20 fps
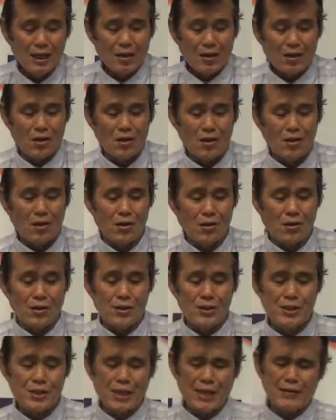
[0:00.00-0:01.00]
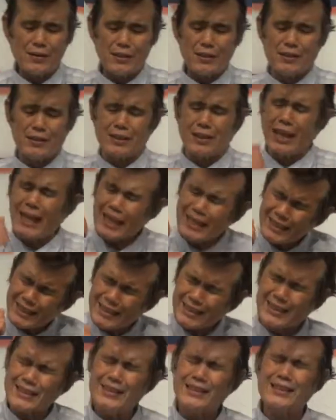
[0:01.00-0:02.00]
Oh, he had a
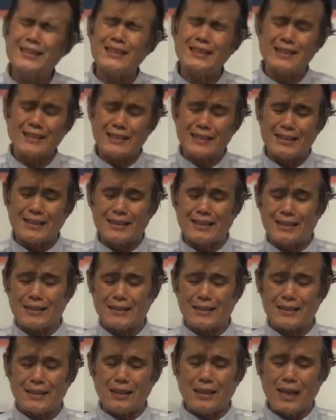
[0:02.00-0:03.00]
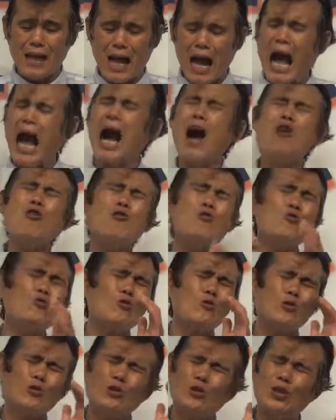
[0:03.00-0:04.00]
great,
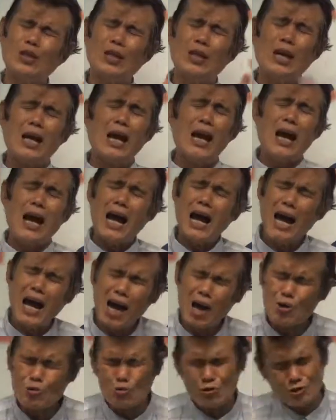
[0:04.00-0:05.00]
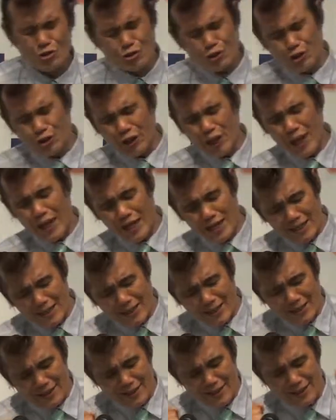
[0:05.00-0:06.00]
how, how
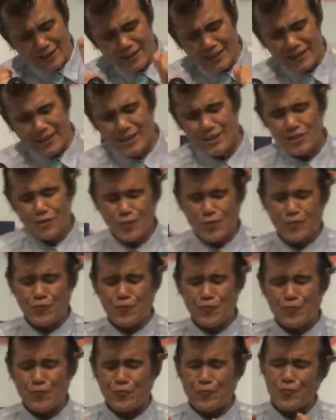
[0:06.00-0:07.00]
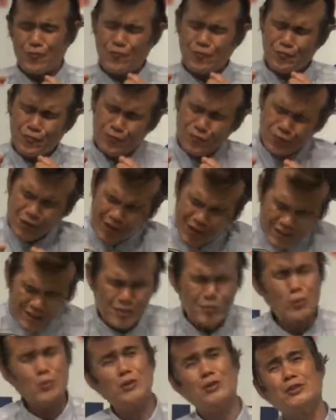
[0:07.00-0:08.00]
great his
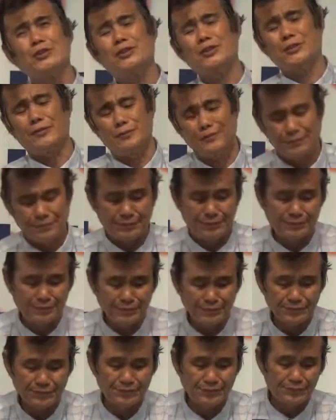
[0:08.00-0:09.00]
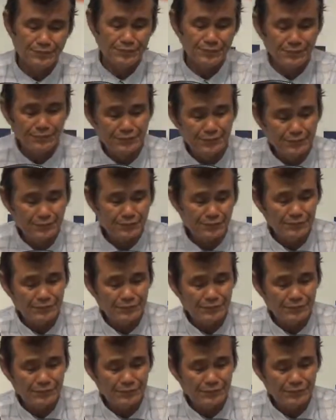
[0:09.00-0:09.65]
face was. Hmm?